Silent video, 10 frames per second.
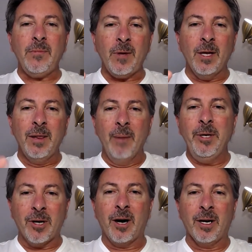let me
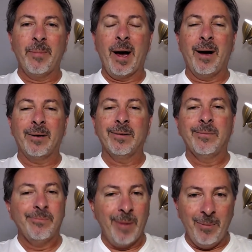talk about
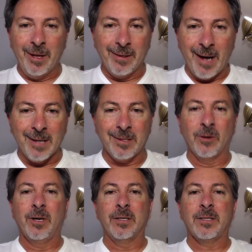maybe the not so
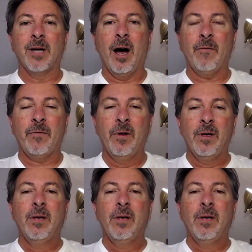good stuff.